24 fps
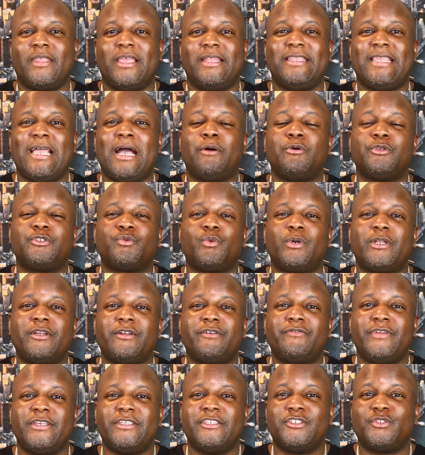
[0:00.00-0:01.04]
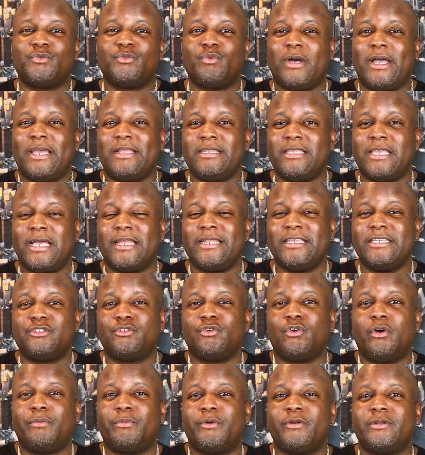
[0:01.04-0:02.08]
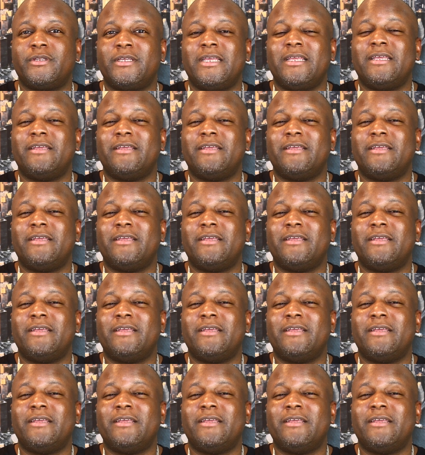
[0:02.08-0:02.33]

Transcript: And that was one of the reasons why Niani Tolbert